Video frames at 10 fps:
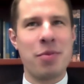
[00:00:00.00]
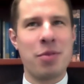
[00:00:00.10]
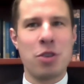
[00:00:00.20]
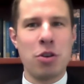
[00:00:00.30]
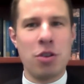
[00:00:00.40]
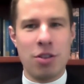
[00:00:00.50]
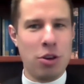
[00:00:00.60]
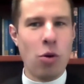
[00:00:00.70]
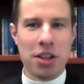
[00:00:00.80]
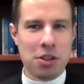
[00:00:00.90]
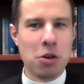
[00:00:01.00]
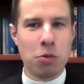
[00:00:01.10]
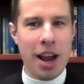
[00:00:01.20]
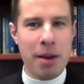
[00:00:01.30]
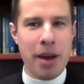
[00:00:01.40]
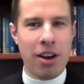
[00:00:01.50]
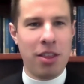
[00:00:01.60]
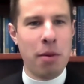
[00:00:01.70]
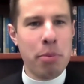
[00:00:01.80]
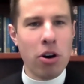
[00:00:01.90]
You also write about
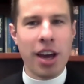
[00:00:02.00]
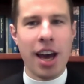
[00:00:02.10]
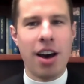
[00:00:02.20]
in the book